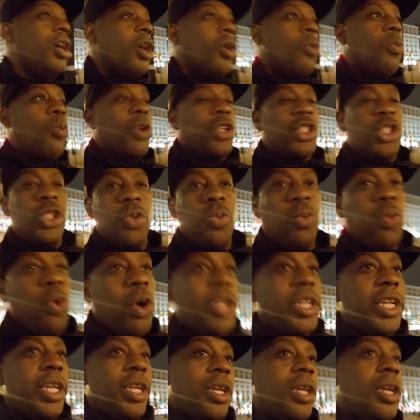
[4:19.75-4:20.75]
Once you
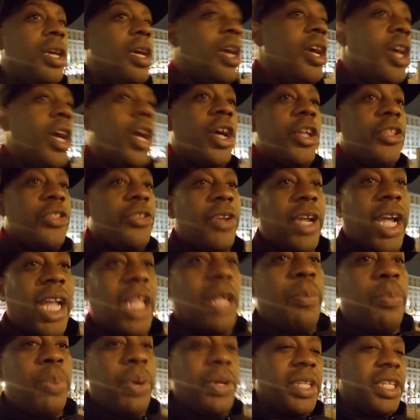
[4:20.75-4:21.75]
want it, you got
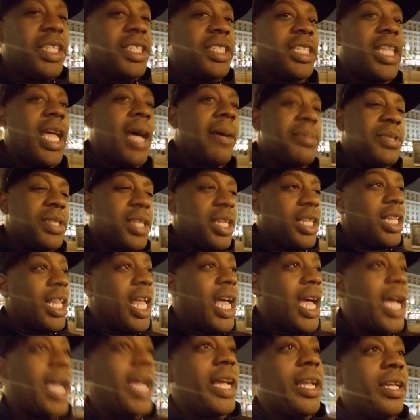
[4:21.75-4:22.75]
to put the steps in
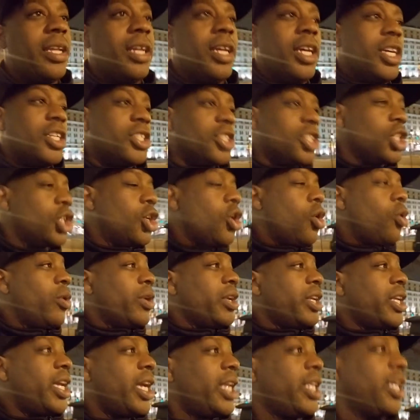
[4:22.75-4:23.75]
line to go
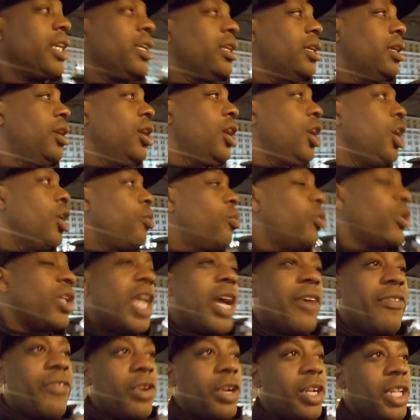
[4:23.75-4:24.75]
and get it.
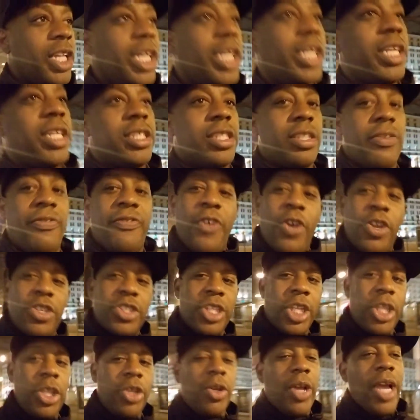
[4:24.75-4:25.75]
Whatever it is, first
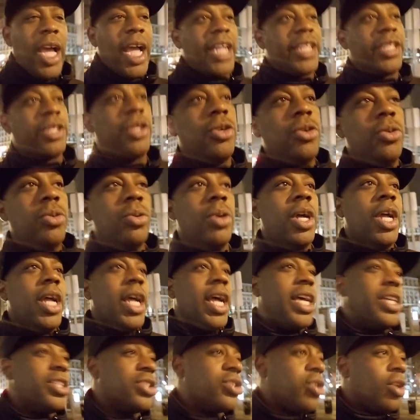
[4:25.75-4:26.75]
thing you got to do
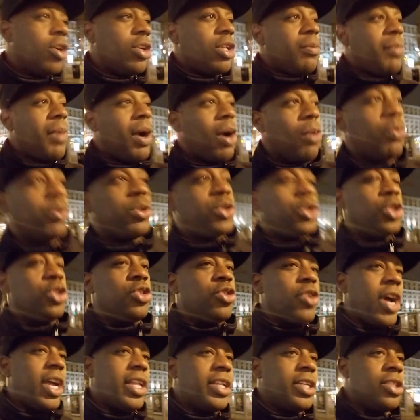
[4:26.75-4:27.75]
is learn about what you're
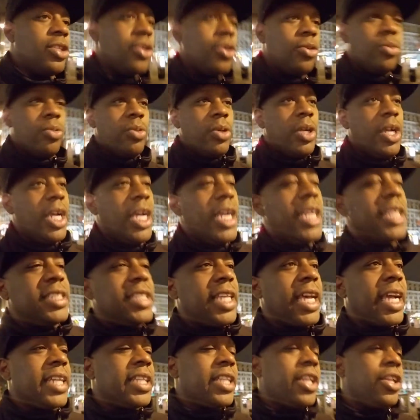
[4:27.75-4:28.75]
trying to do.
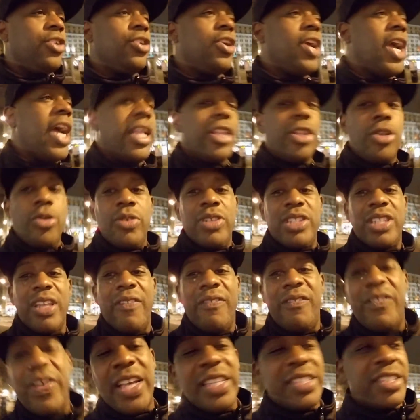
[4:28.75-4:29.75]
Second thing you got to do is
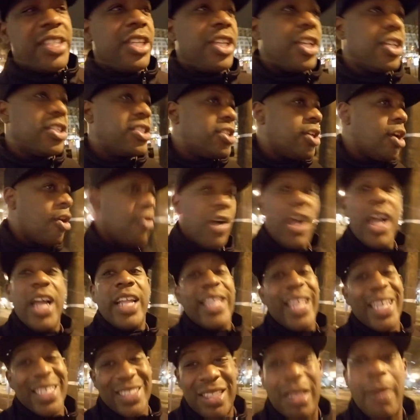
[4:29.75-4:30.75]
invest in yourself.
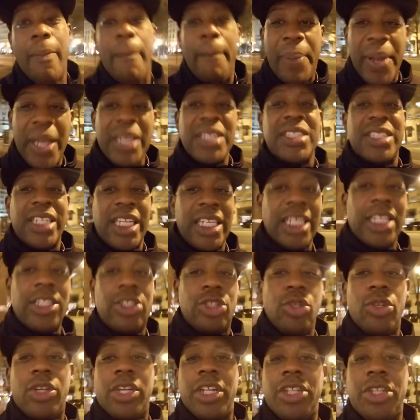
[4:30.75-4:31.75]
That's the best thing that
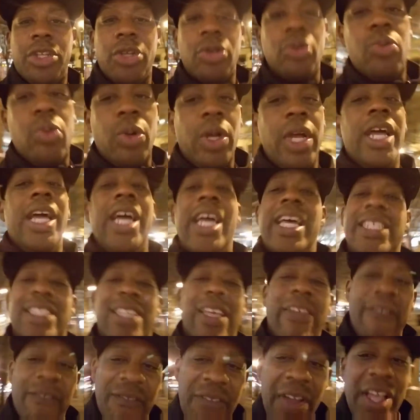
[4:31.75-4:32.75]
you can do, is
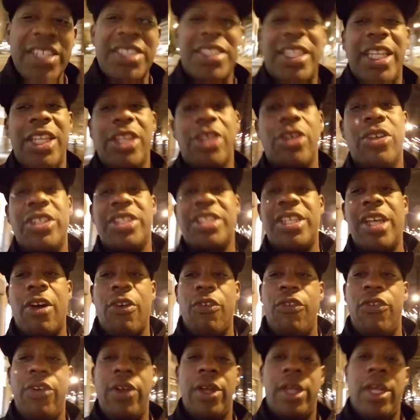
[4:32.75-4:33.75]
invest in
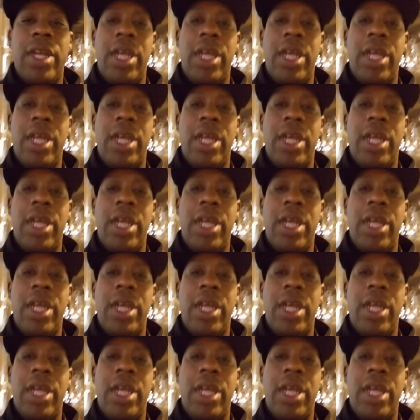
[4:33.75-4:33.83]
yourself.